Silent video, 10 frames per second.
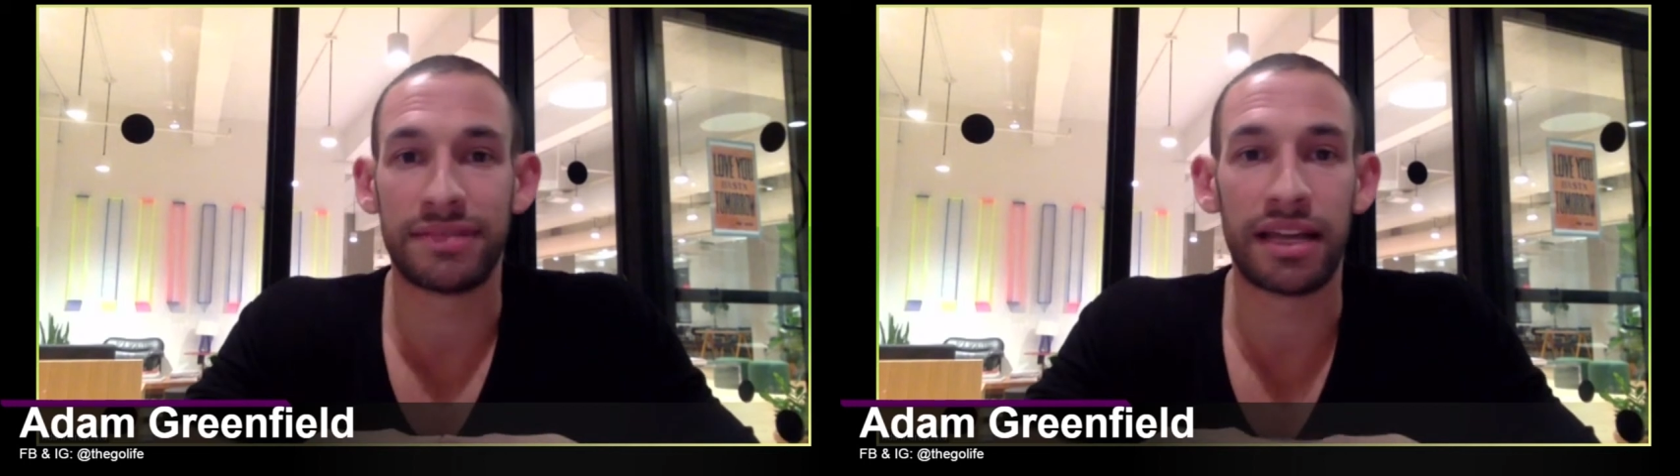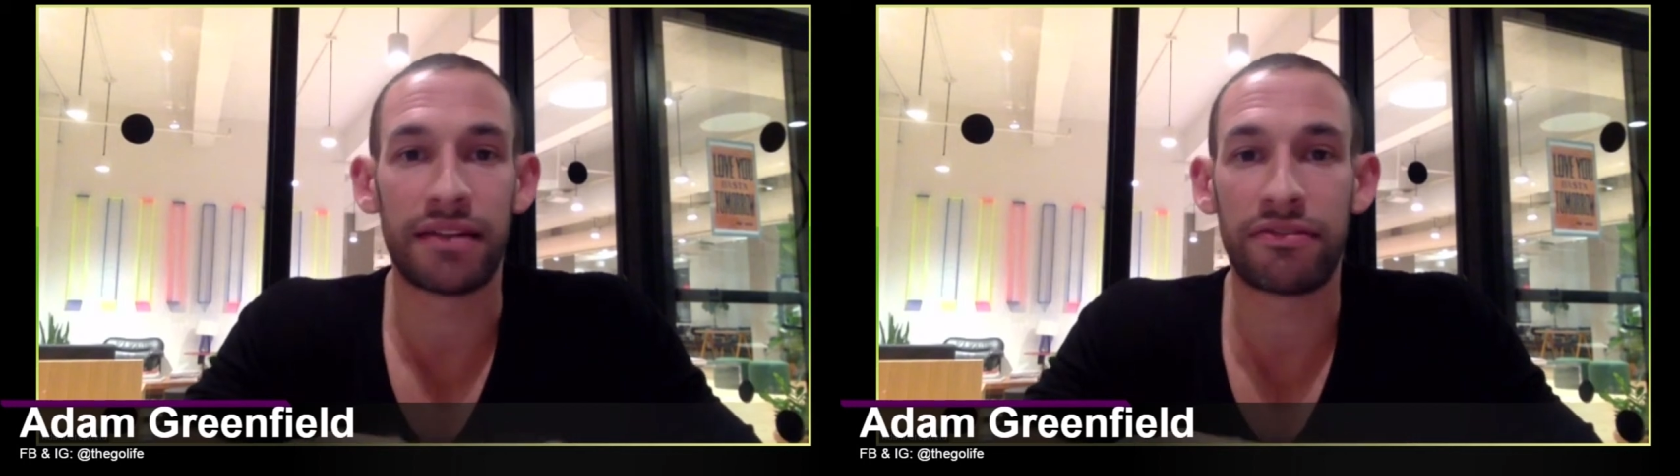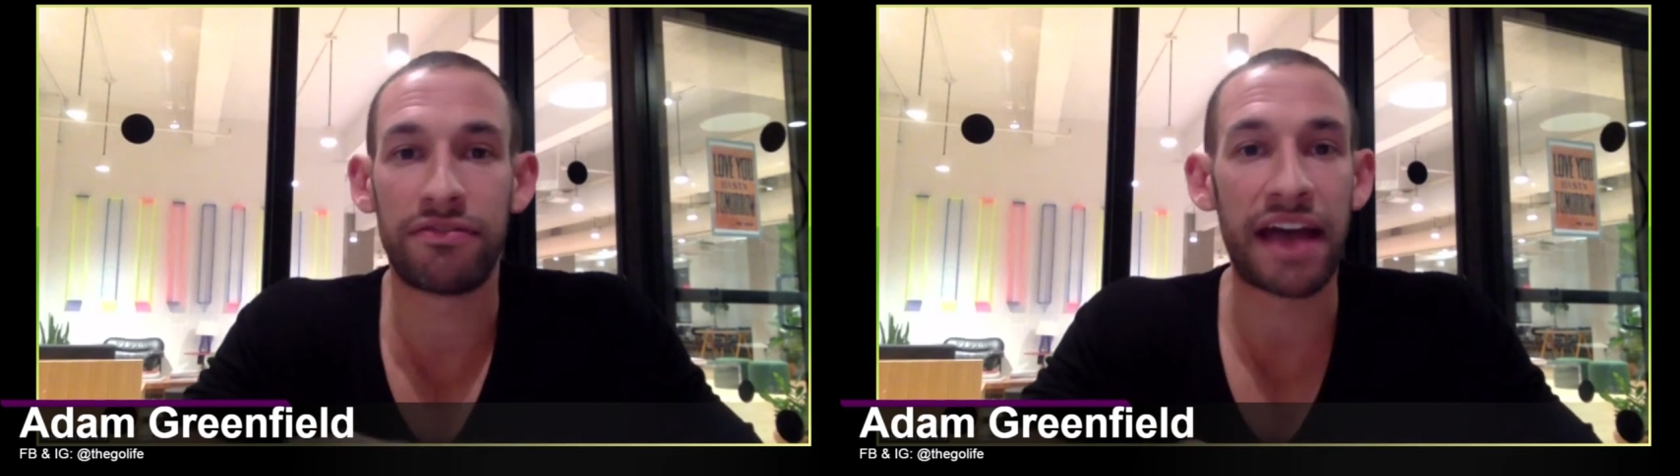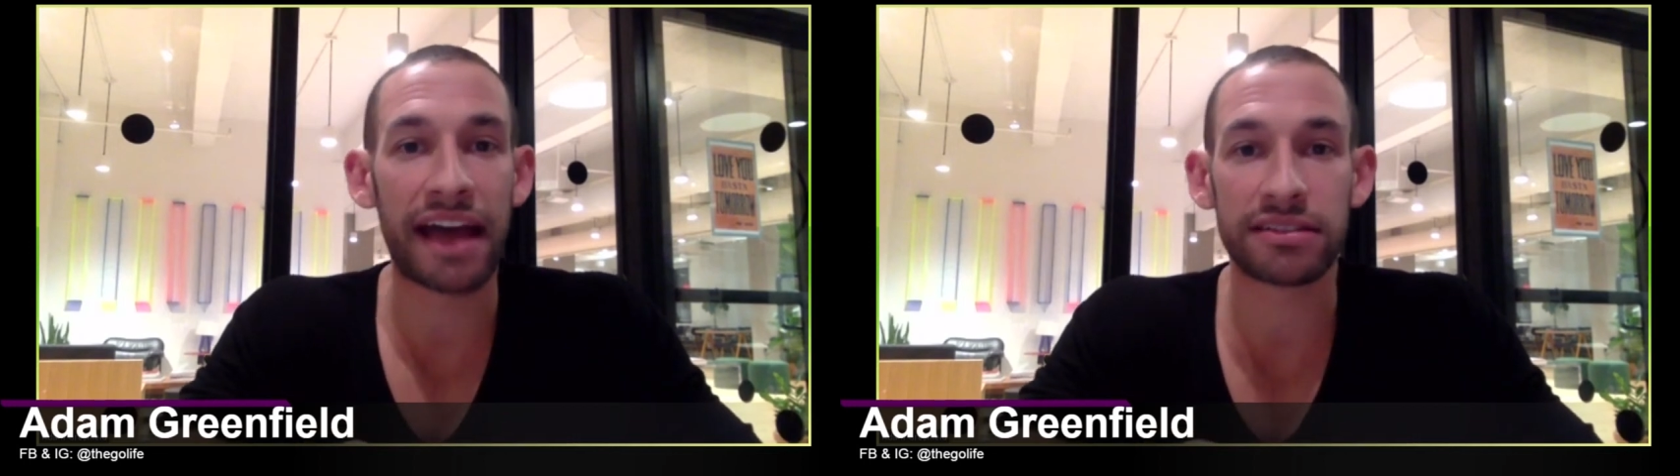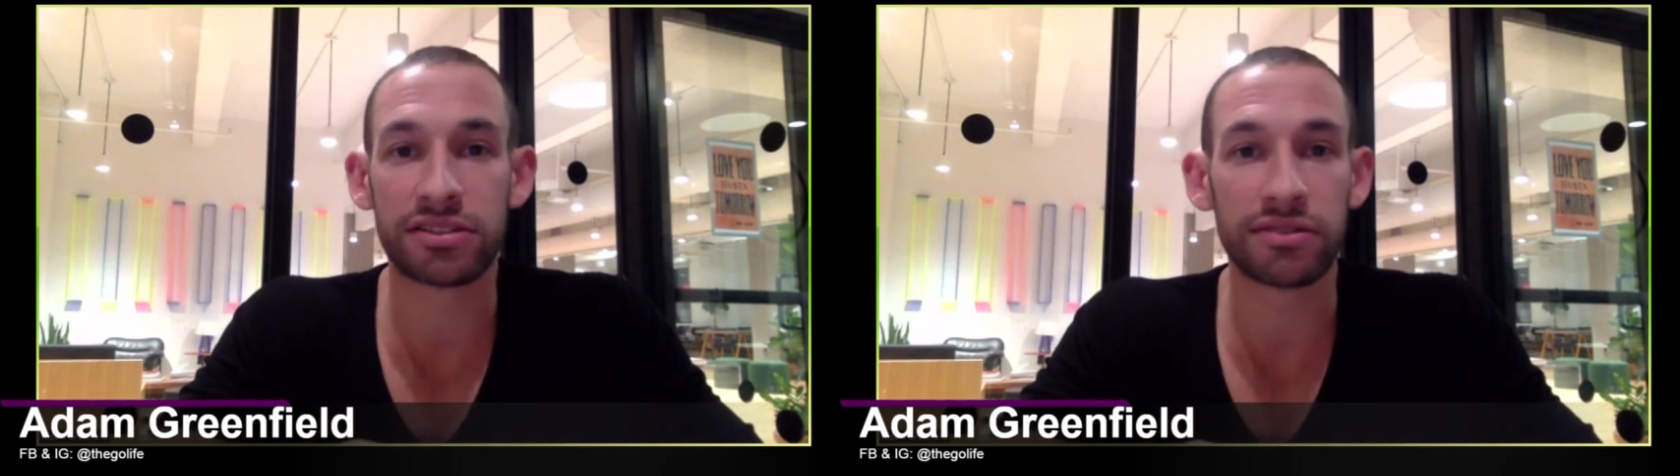like
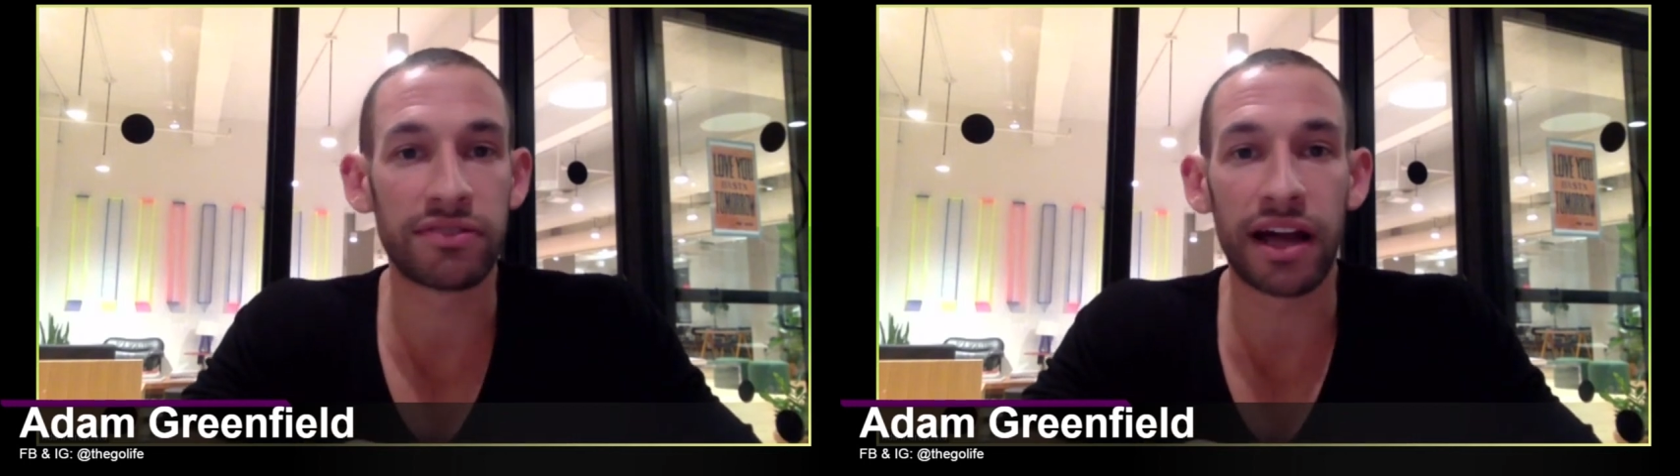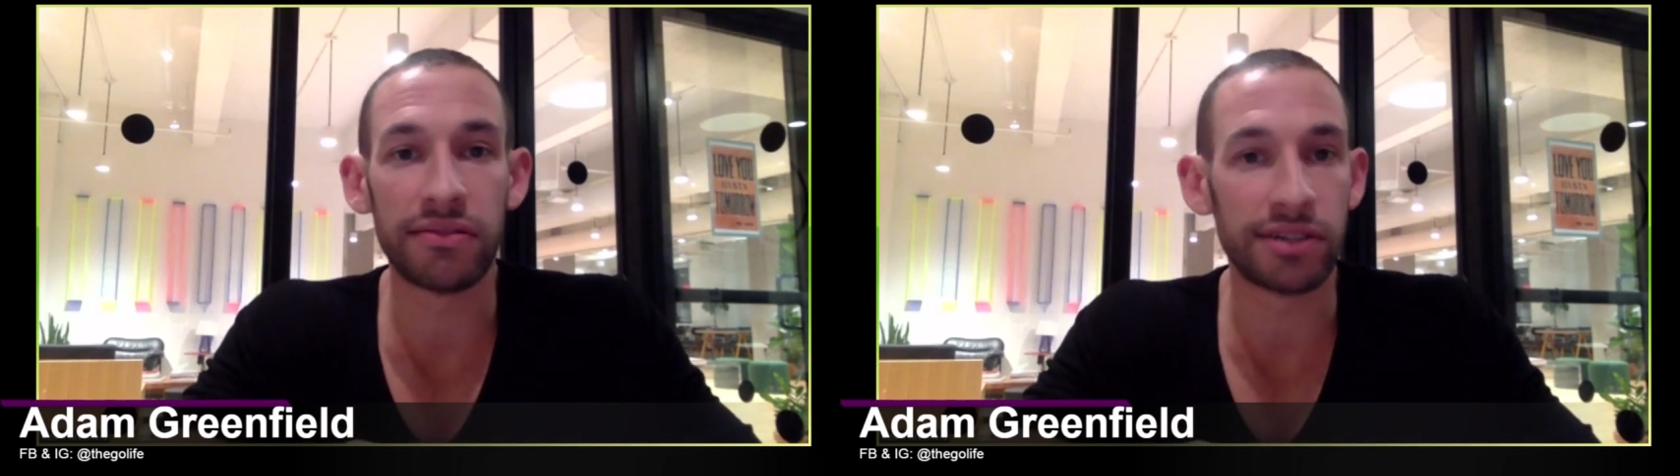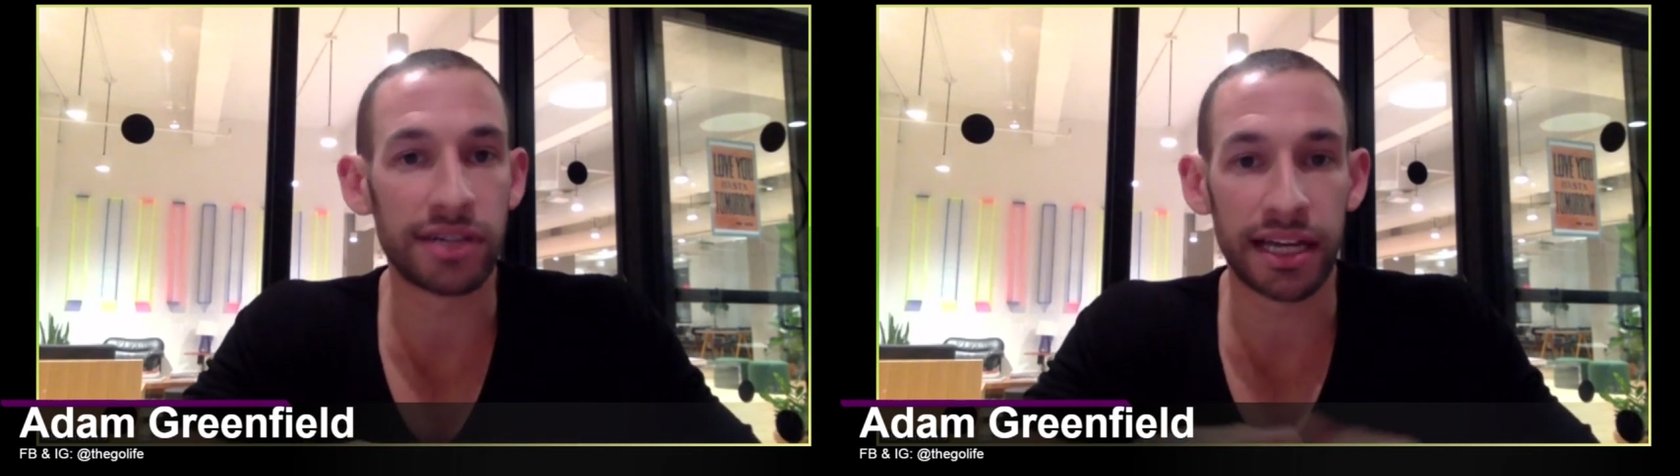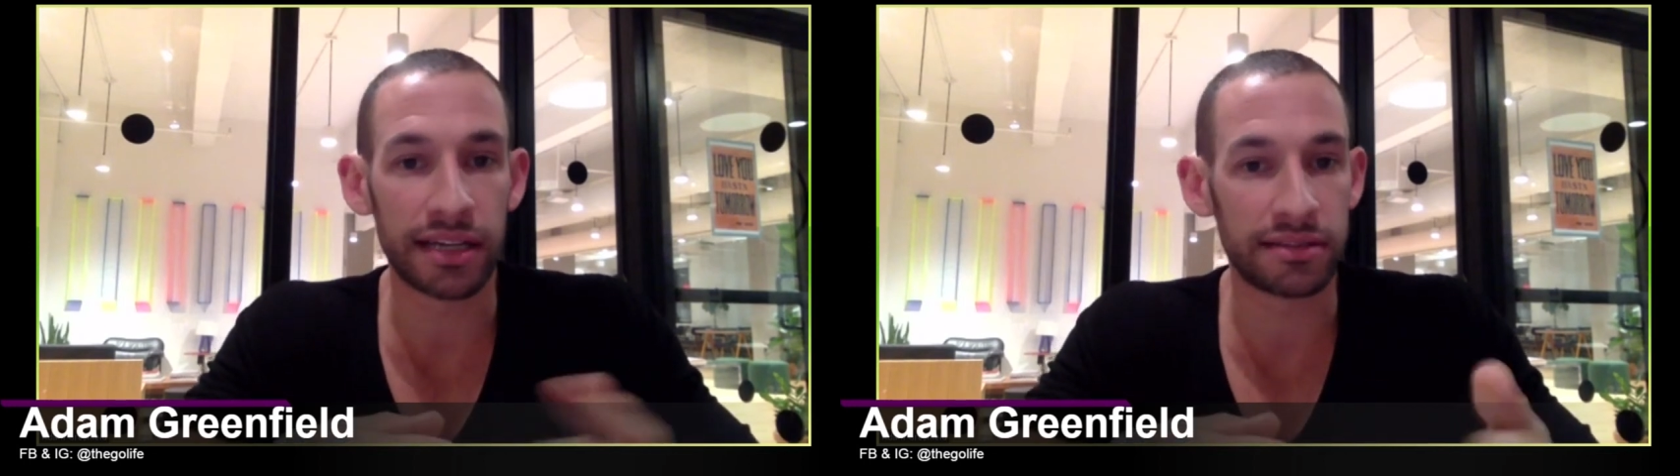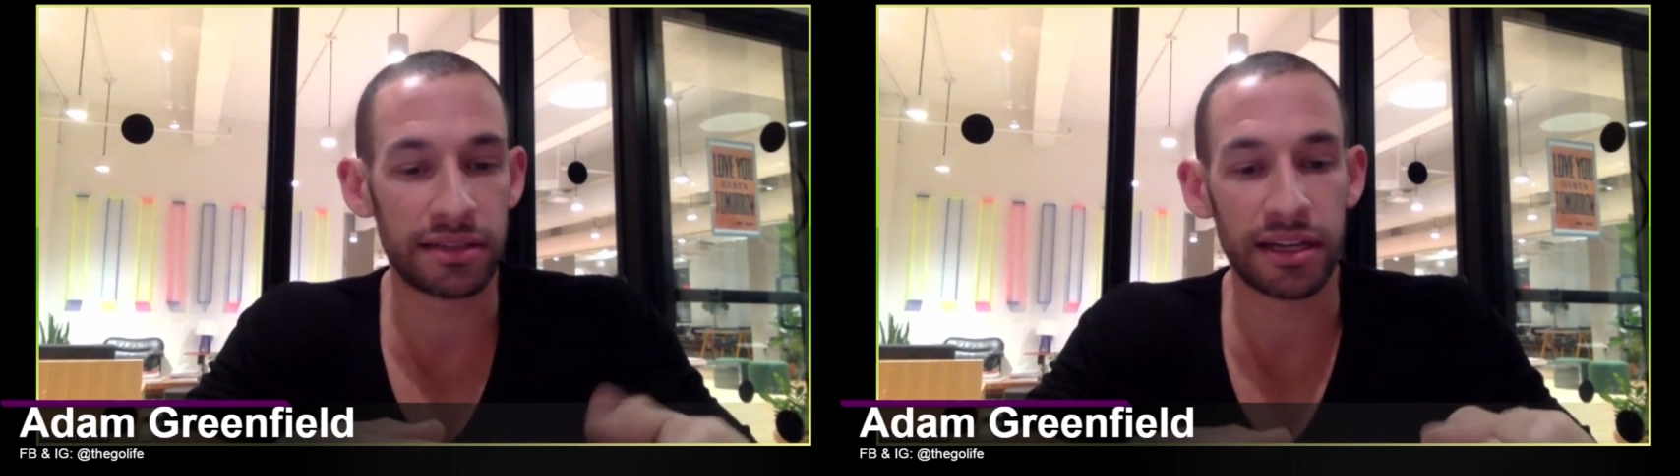fat survival
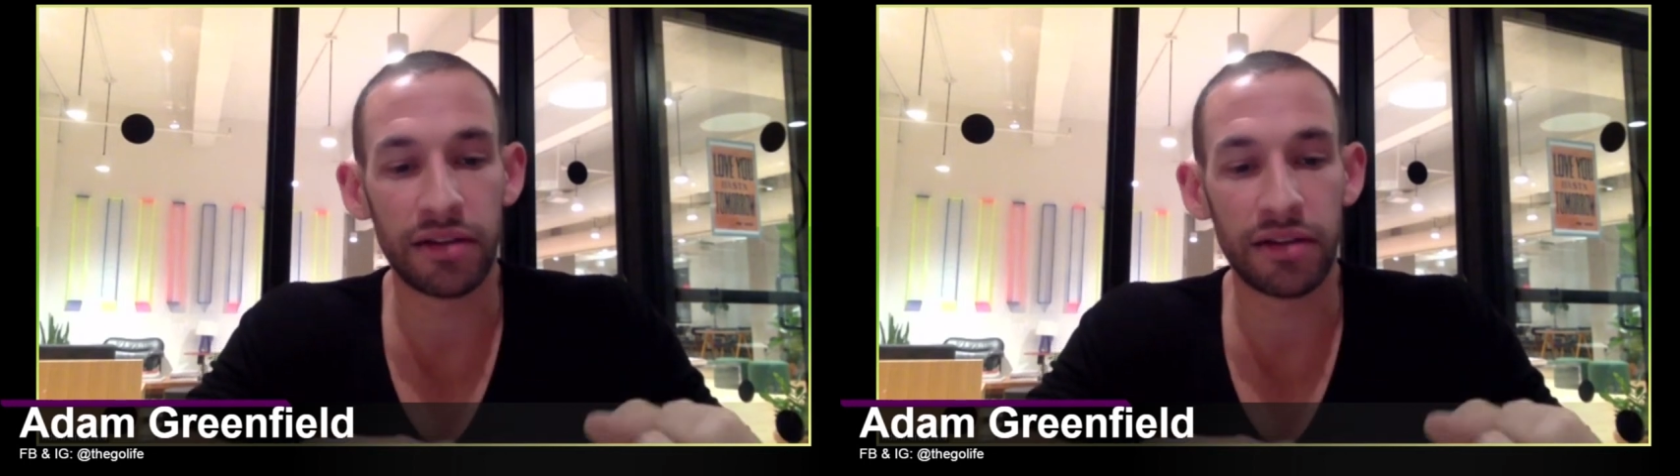kit.